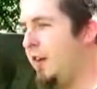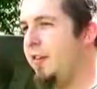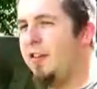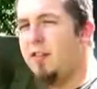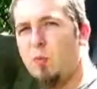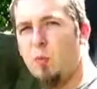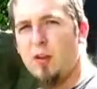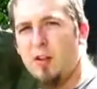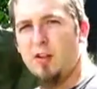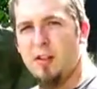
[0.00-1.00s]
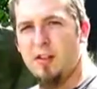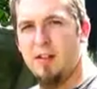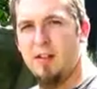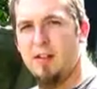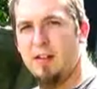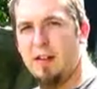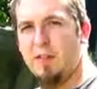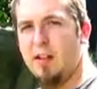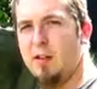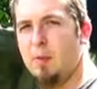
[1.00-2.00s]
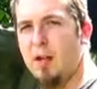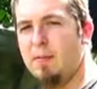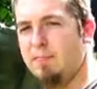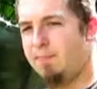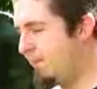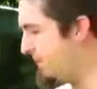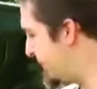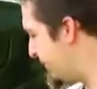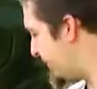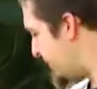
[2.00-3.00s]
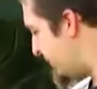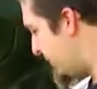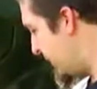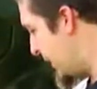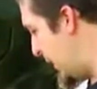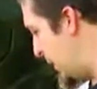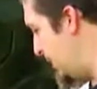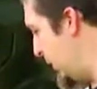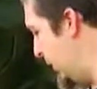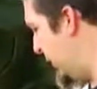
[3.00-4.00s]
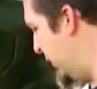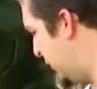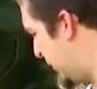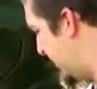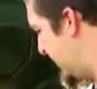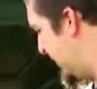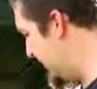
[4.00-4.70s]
this is where I found the problem. I pulled the distributor,